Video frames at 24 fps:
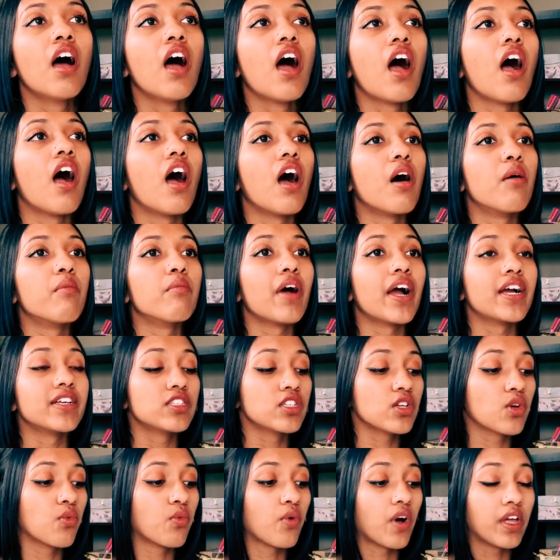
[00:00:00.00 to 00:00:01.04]
I
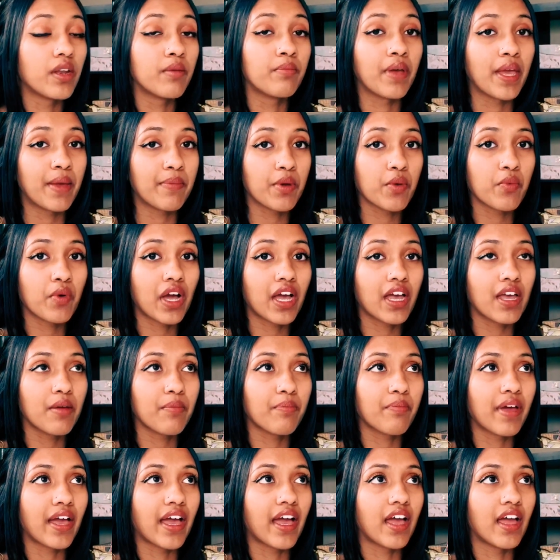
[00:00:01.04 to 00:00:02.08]
took one baby
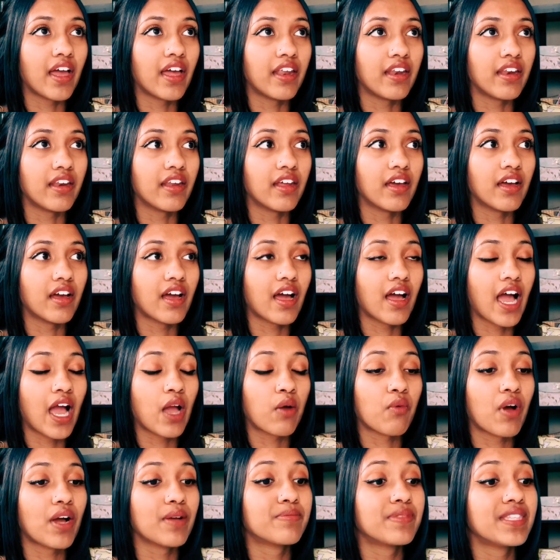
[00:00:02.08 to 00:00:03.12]
wipe and I
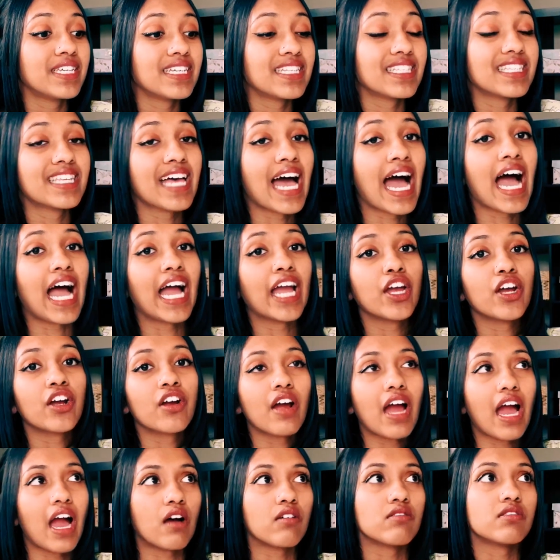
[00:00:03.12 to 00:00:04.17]
wiped the entire
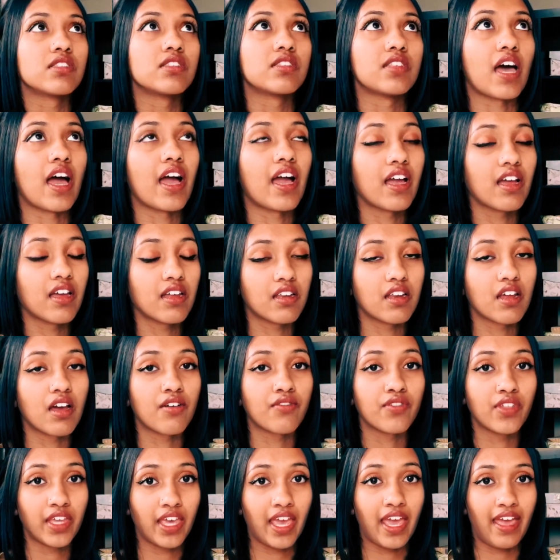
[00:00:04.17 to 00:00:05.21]
outside of
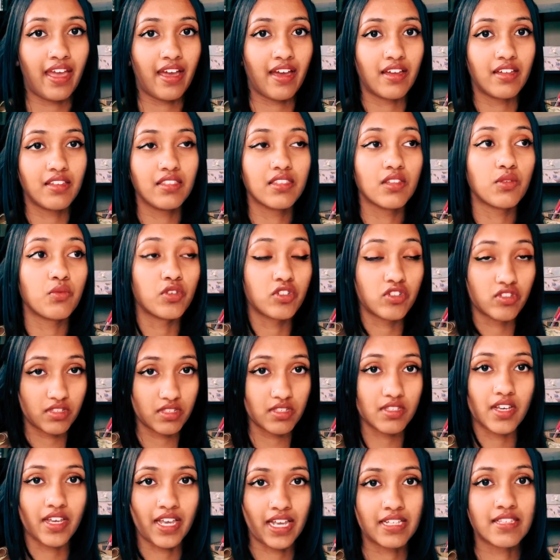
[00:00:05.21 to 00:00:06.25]
the can, which is
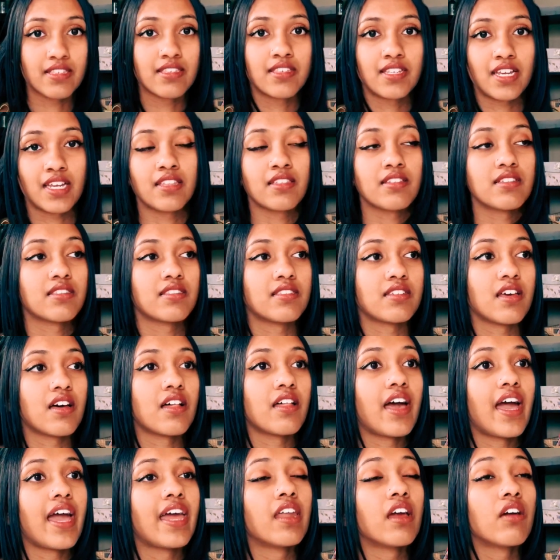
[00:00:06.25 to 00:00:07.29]
again stainless steel,
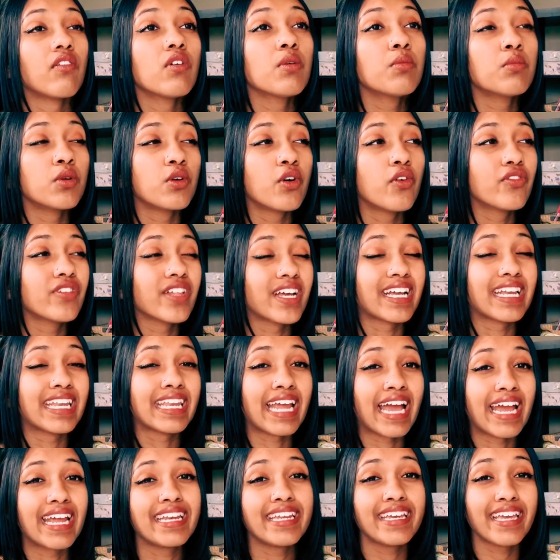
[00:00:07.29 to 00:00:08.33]
and it removed like
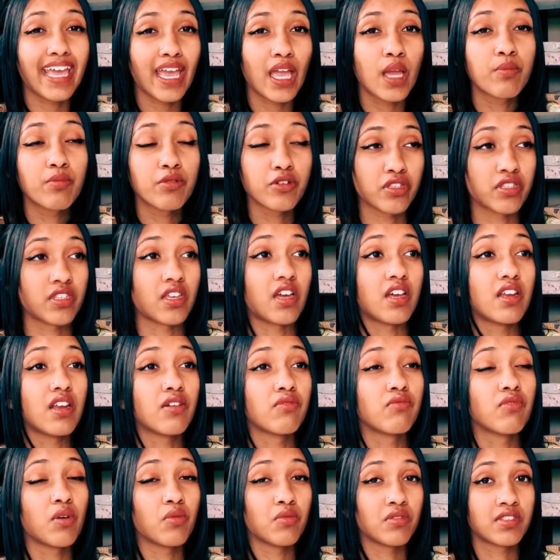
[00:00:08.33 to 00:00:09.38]
98% of
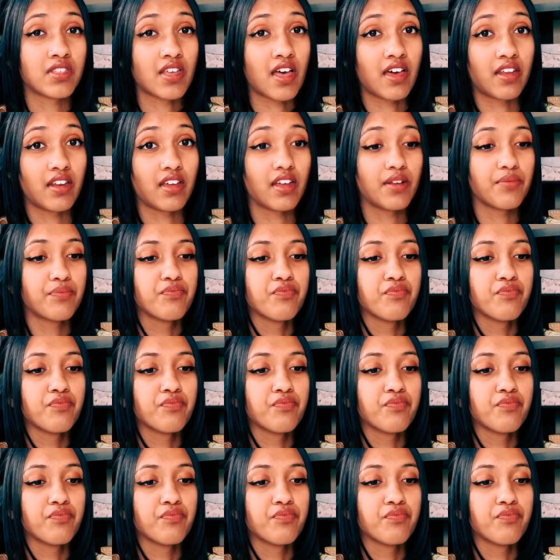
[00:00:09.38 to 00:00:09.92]
what was on it.